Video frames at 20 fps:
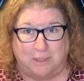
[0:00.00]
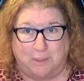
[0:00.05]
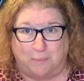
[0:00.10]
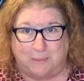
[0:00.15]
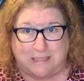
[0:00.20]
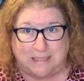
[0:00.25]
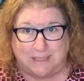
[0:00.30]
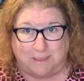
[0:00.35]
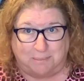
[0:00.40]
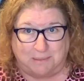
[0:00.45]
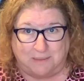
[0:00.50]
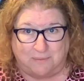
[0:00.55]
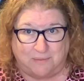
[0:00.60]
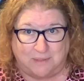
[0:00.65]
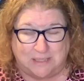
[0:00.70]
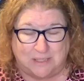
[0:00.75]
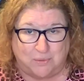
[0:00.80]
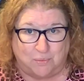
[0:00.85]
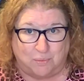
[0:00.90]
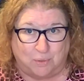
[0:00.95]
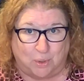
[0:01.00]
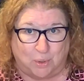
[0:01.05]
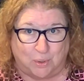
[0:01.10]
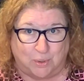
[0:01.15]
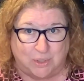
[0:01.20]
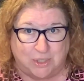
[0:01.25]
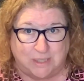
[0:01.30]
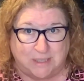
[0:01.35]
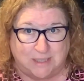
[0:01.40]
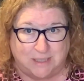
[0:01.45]
to win something for this role
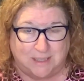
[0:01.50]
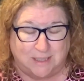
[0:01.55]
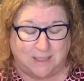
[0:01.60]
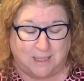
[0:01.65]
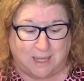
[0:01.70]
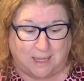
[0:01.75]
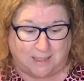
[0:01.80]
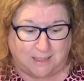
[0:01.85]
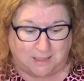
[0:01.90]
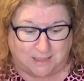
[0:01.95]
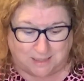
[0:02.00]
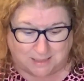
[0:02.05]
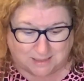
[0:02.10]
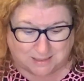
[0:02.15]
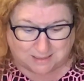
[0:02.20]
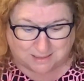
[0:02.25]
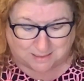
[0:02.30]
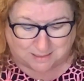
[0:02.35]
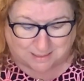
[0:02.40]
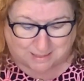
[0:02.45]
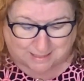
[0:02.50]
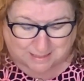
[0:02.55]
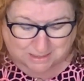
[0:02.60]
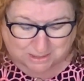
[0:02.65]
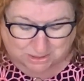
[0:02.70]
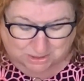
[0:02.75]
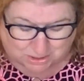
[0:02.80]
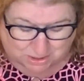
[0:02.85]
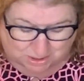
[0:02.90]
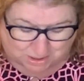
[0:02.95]
she's got in this
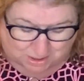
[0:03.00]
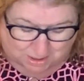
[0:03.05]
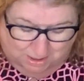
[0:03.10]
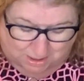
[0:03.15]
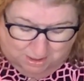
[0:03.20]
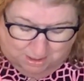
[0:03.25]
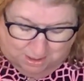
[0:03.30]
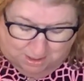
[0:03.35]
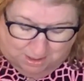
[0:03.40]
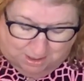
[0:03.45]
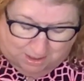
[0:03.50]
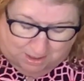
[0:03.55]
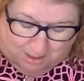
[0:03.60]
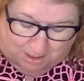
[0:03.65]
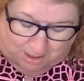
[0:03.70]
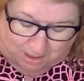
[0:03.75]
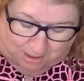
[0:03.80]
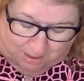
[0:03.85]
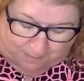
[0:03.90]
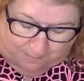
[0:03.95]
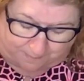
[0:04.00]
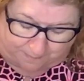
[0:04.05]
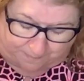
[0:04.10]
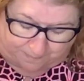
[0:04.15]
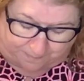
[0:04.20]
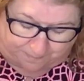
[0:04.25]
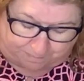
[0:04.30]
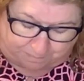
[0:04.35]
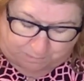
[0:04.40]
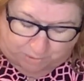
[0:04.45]
next
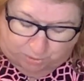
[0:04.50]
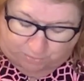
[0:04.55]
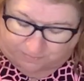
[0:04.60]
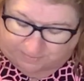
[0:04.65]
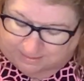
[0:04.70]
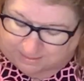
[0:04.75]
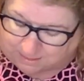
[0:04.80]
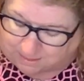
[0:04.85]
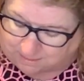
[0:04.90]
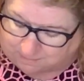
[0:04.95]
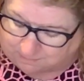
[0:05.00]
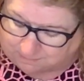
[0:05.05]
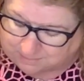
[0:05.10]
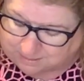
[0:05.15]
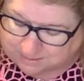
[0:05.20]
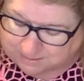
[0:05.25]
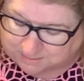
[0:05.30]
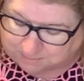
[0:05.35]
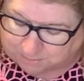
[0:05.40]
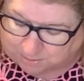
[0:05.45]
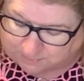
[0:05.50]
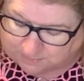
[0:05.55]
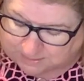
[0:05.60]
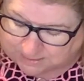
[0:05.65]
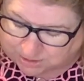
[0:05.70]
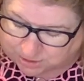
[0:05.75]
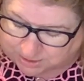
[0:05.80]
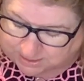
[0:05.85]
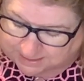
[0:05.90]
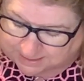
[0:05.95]
movie. This movie
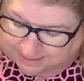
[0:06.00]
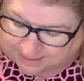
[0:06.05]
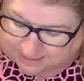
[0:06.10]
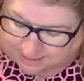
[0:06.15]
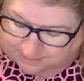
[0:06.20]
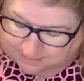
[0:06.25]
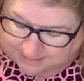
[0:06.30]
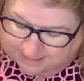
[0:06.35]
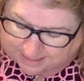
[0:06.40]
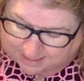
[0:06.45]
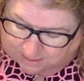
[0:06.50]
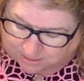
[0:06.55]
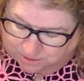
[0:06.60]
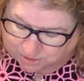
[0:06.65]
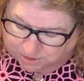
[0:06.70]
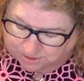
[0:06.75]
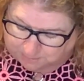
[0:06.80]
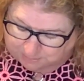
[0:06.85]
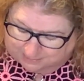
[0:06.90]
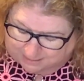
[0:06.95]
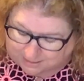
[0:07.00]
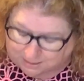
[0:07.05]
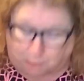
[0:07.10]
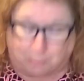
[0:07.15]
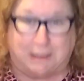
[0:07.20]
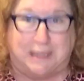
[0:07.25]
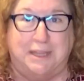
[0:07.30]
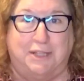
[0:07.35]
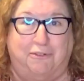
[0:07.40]
that she's got out now, because she's playing Aretha